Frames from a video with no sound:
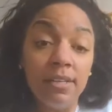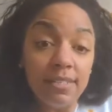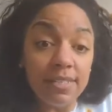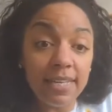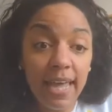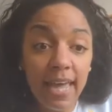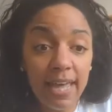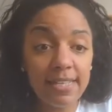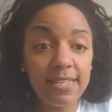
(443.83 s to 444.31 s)

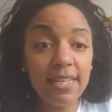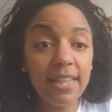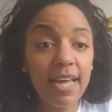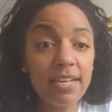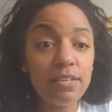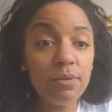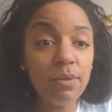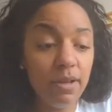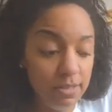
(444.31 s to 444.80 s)
So yeah, so
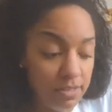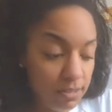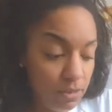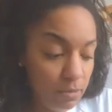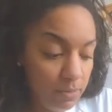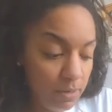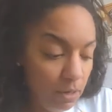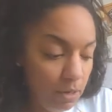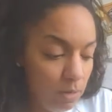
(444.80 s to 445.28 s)
that's what's
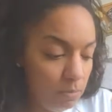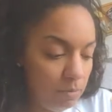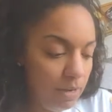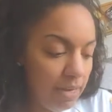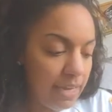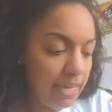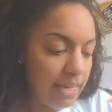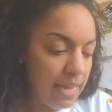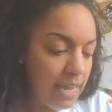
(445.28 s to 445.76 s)
coming up
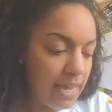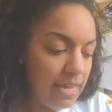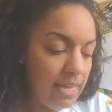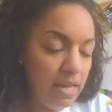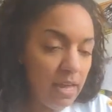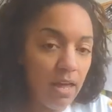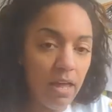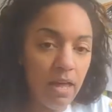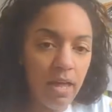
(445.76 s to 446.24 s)

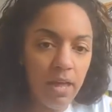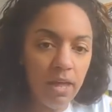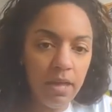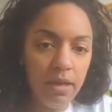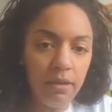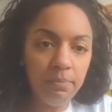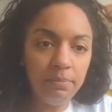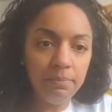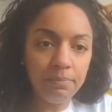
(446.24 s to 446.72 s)
really.
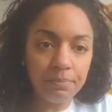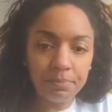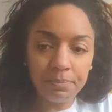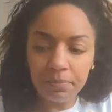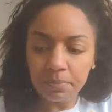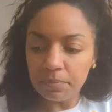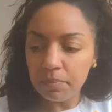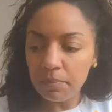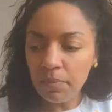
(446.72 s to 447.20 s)

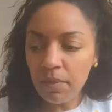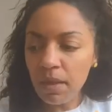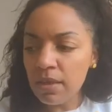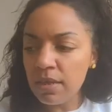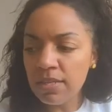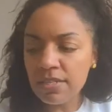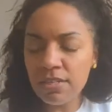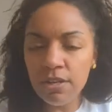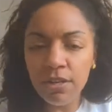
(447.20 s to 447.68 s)

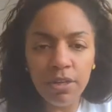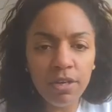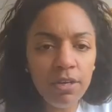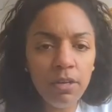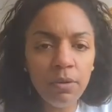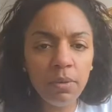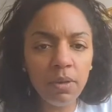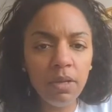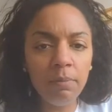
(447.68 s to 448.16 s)
There's
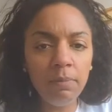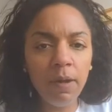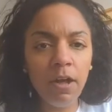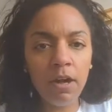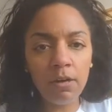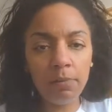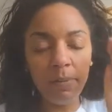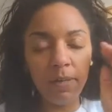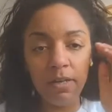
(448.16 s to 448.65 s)
nothing new on the
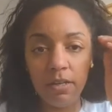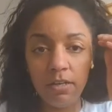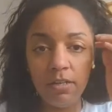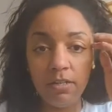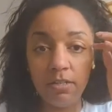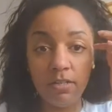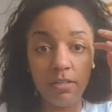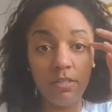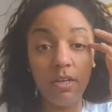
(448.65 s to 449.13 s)
blog
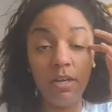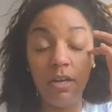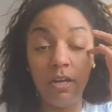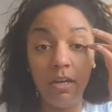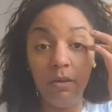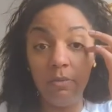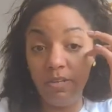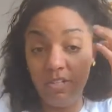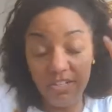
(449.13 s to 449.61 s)
because
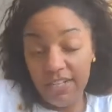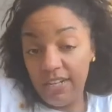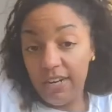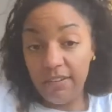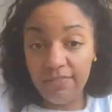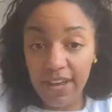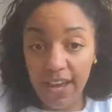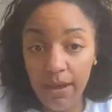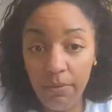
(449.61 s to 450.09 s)
we just
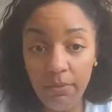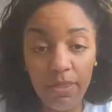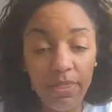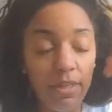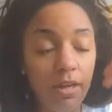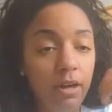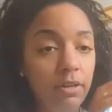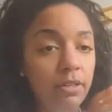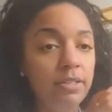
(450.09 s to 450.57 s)
didn't have time
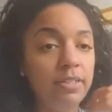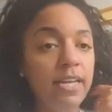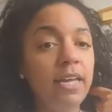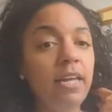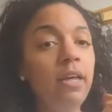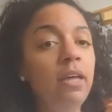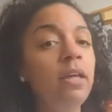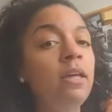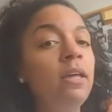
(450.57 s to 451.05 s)
with the art all
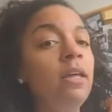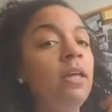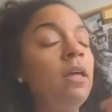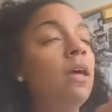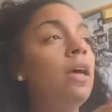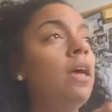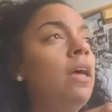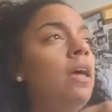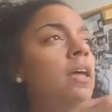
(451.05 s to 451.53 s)
day.
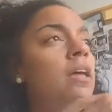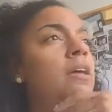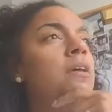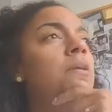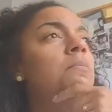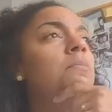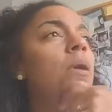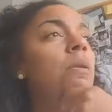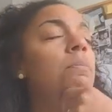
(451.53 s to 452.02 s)

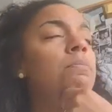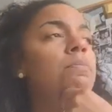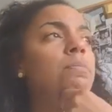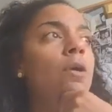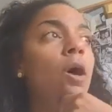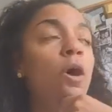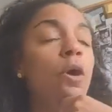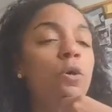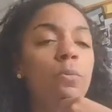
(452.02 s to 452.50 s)
I'm
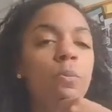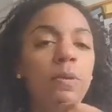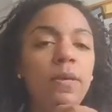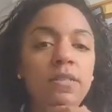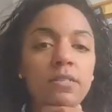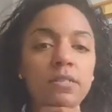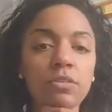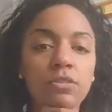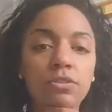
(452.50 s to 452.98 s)

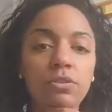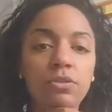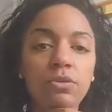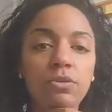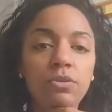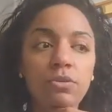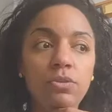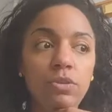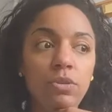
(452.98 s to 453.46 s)
hoping
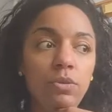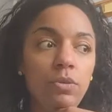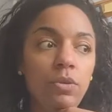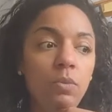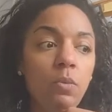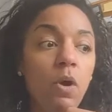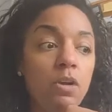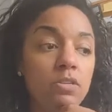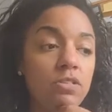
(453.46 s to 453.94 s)
to do
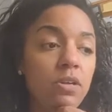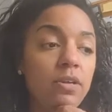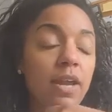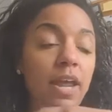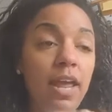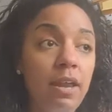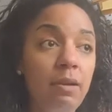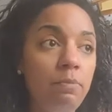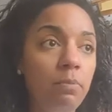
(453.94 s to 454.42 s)
the What's on
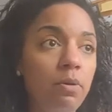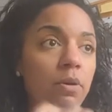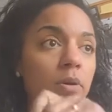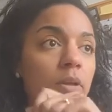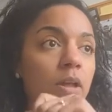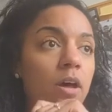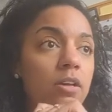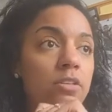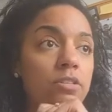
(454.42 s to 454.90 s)

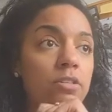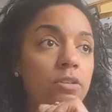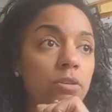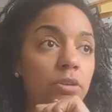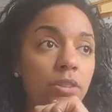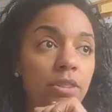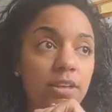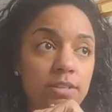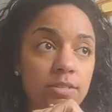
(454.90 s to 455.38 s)
April
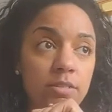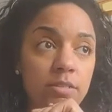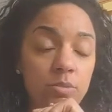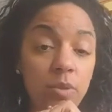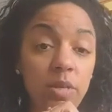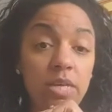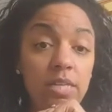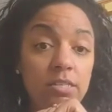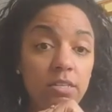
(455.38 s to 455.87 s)
article this
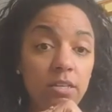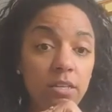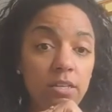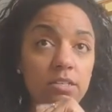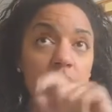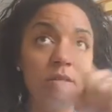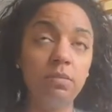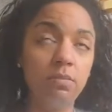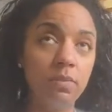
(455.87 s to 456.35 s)
week, so
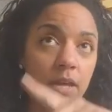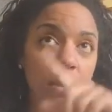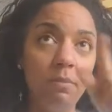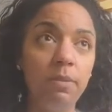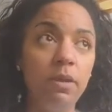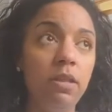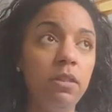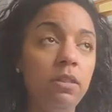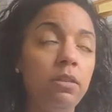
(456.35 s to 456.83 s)
that'll
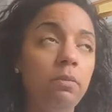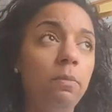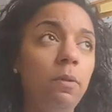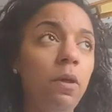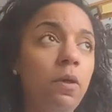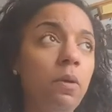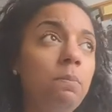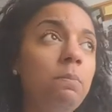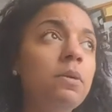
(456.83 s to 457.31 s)
be on the
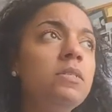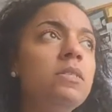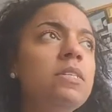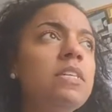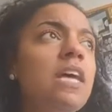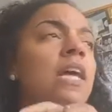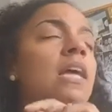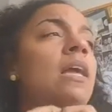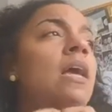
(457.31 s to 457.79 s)
blog on
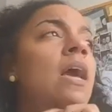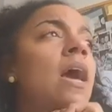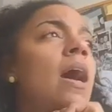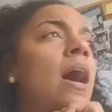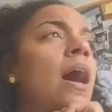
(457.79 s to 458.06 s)
Monday,